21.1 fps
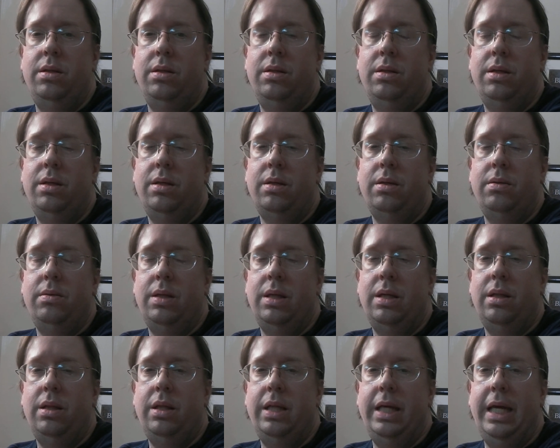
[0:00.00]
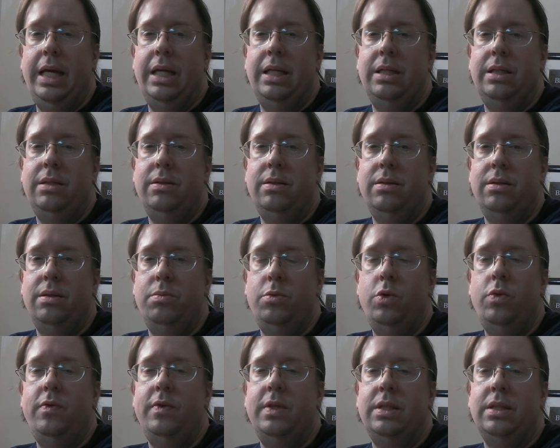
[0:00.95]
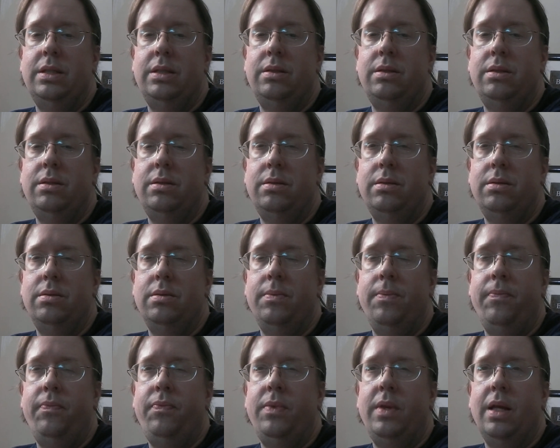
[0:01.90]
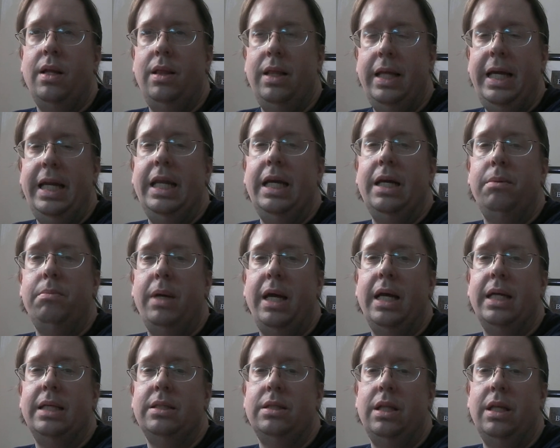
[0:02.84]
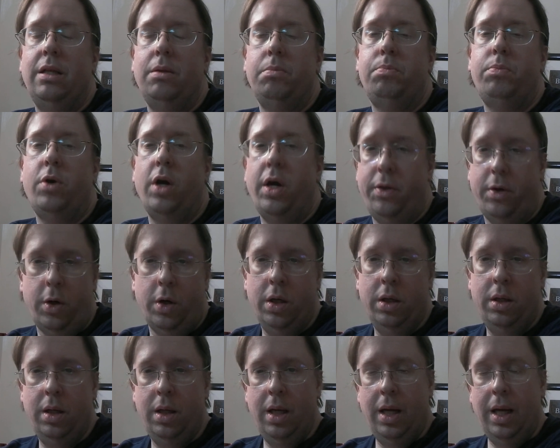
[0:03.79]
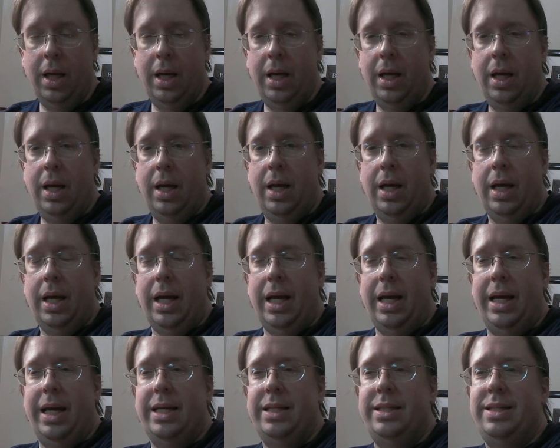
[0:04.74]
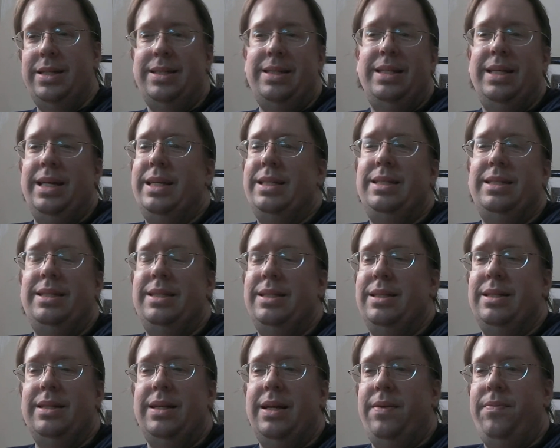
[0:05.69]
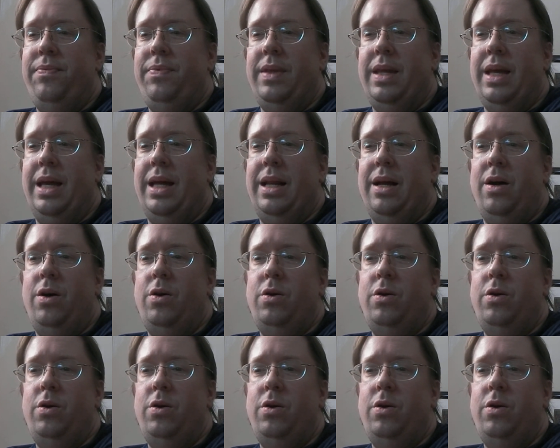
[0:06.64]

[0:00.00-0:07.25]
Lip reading: lead, the movie's leading man's little brother. He just is, and